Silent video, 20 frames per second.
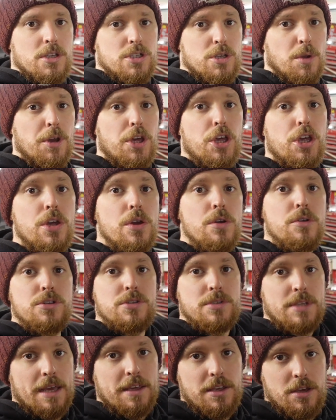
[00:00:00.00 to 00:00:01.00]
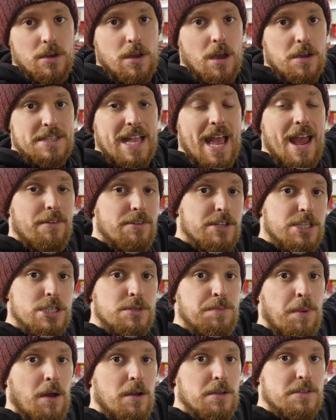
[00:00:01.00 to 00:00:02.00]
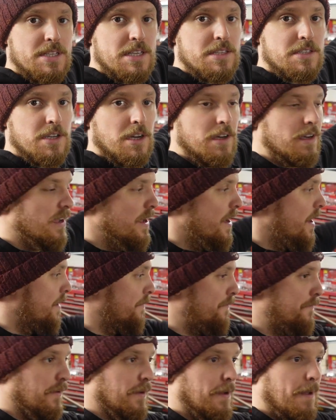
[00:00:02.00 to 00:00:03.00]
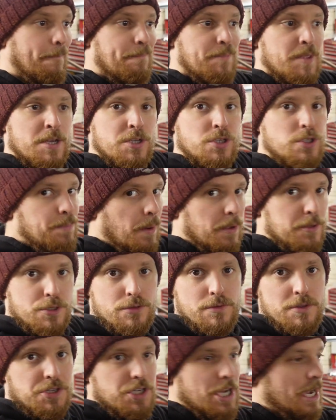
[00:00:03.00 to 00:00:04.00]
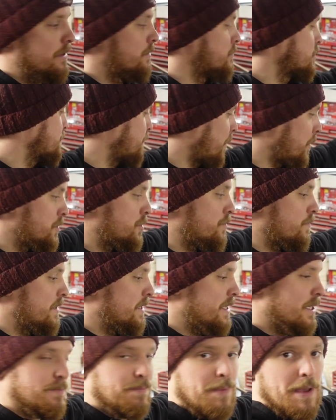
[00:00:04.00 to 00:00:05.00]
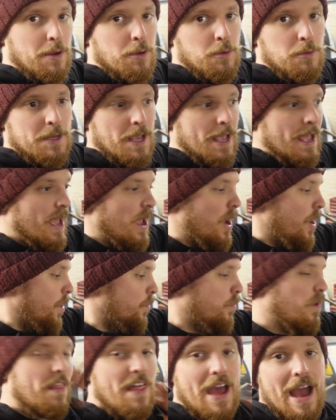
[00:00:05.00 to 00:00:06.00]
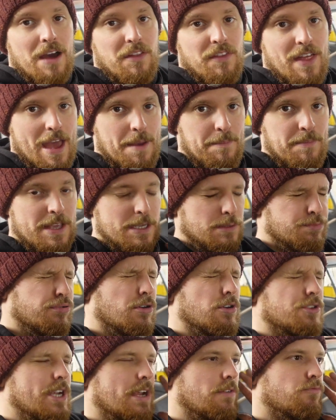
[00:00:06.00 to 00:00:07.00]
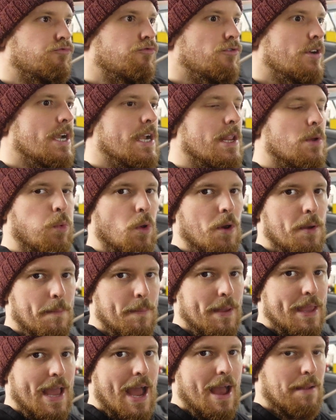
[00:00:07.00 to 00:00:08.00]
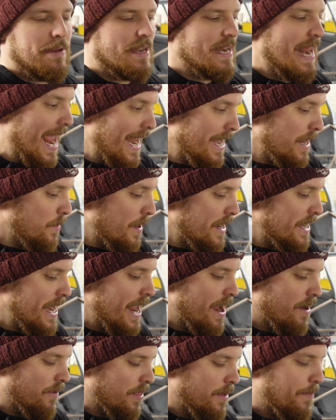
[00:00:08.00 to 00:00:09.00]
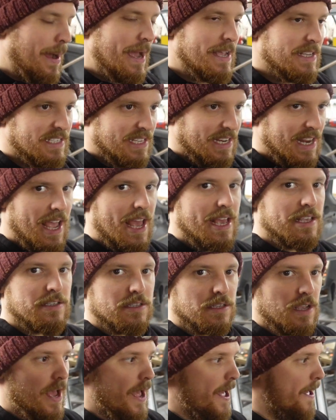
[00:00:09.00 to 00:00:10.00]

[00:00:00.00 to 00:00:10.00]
So a huge thank you goes to Heritage Parts Centre for sponsoring the channel, sponsoring this build. Without them, this project really wouldn't be happening anywhere near at the pace that it is.